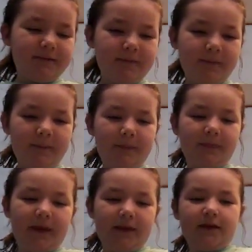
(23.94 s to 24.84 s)

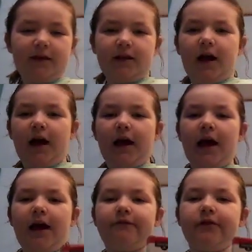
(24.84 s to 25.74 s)
And then
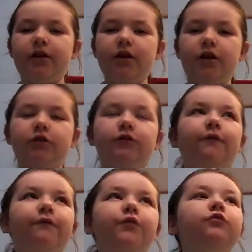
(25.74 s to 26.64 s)
I have
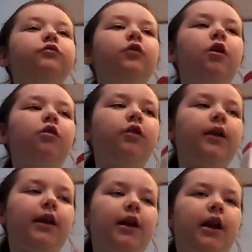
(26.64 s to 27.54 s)
some food
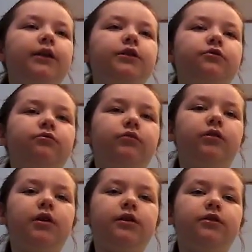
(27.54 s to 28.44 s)
coloring, and I just
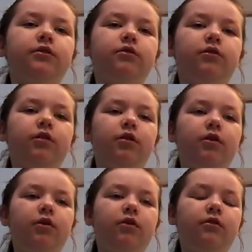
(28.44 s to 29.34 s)
realized
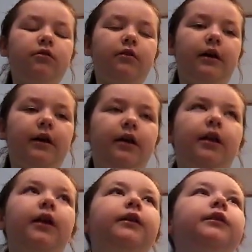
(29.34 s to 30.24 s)
that
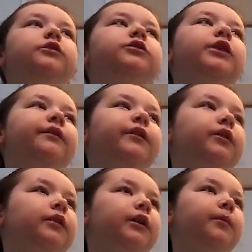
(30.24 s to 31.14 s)
I need shaving
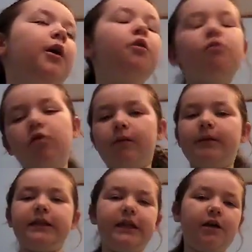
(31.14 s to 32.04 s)
cream. Well, let
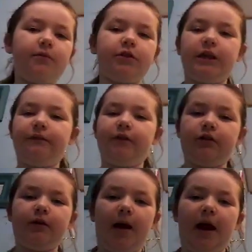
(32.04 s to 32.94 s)
me see how much shaving
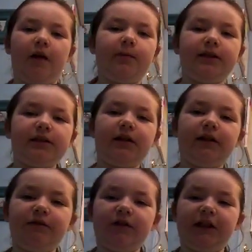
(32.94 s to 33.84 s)
cream I have. It's not
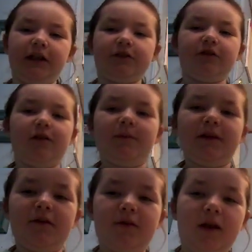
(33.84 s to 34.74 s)
even here, so let me
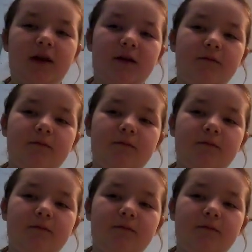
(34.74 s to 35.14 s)
go get it.